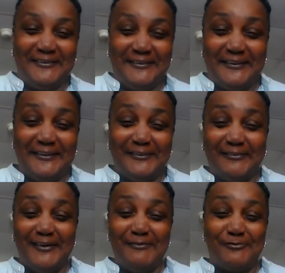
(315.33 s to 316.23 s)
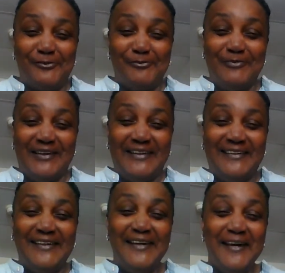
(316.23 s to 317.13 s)
get away from me.
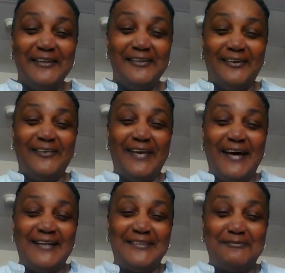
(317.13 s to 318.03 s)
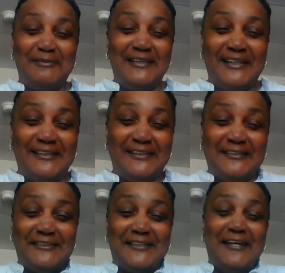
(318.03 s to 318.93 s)
Don't ask me not to
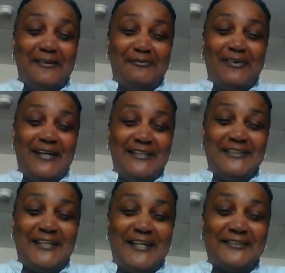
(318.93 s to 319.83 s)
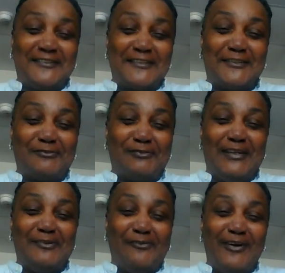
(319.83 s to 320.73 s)
stay away. Stay 6
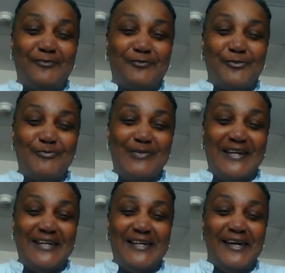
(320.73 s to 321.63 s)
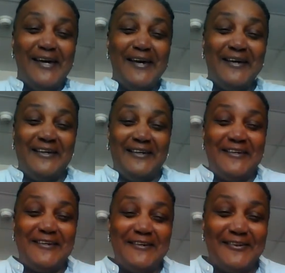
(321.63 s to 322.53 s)
feet away from me.
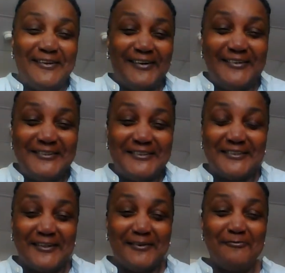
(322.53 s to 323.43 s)
So